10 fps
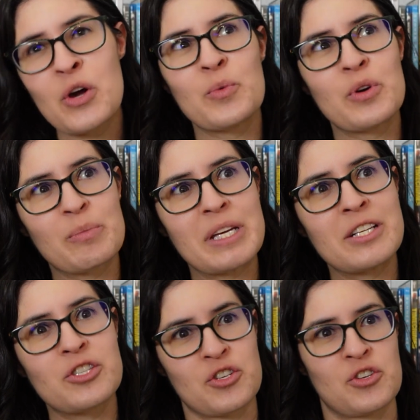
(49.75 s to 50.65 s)
would be
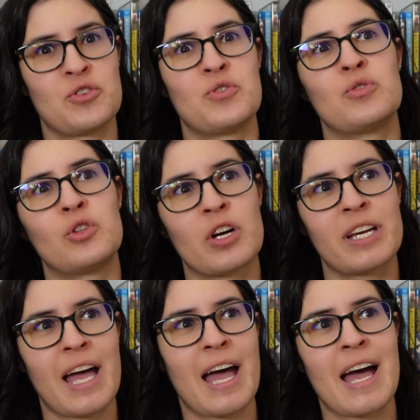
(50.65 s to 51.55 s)
to
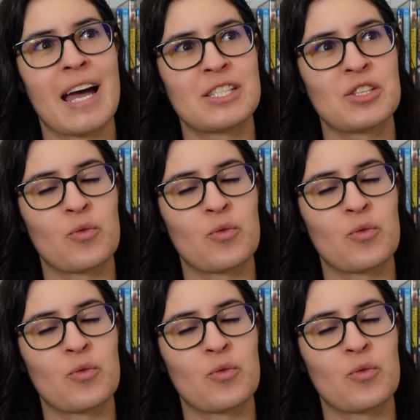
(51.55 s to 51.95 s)
look at